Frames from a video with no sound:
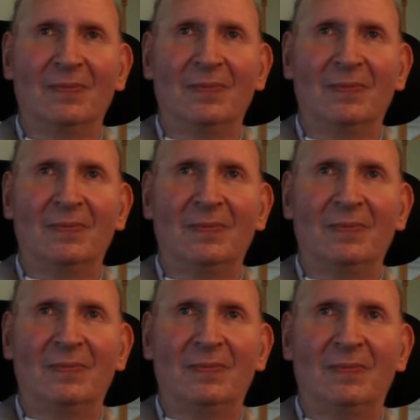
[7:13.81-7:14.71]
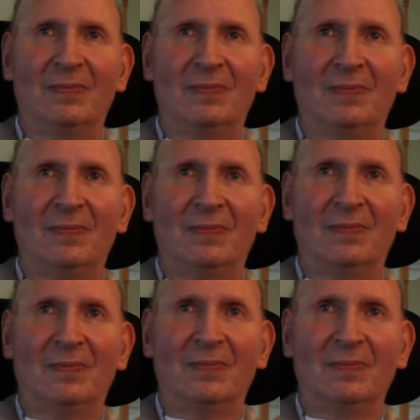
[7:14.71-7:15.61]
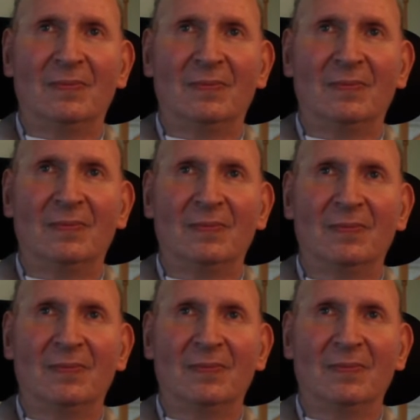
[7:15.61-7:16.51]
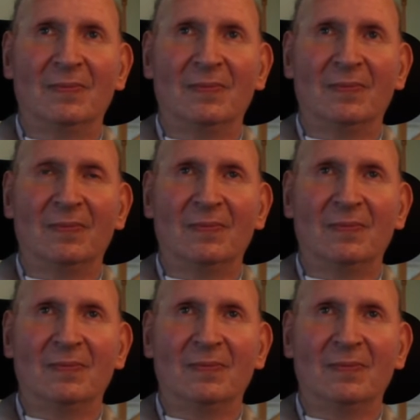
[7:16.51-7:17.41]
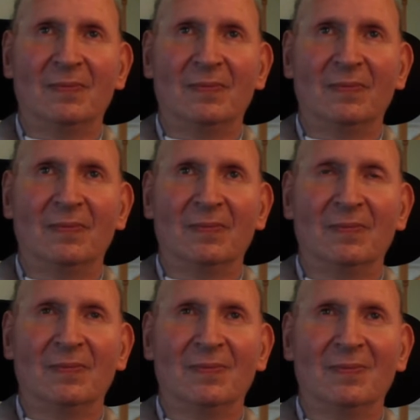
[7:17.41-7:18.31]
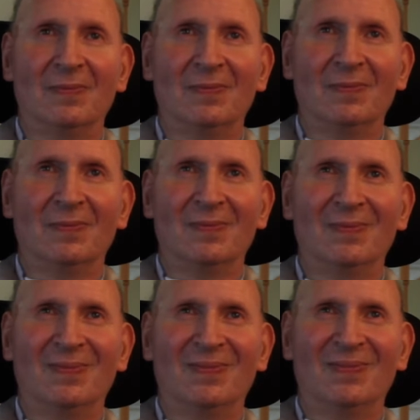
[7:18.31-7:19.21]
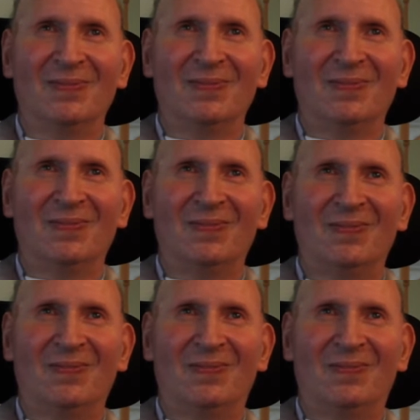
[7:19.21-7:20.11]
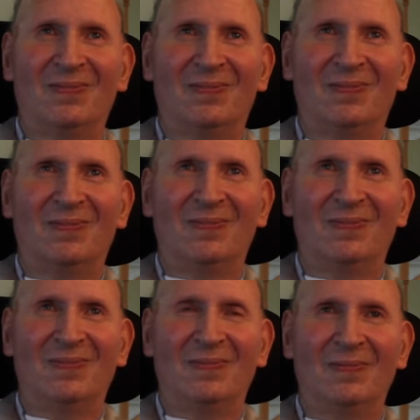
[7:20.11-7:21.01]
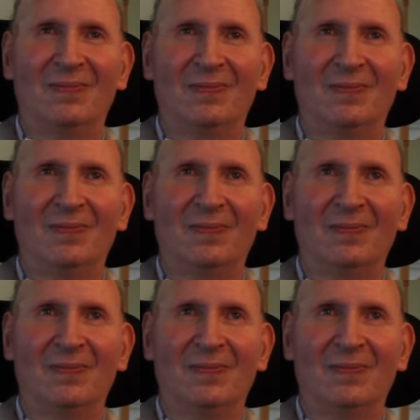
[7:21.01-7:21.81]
No words are spoken by the person on screen.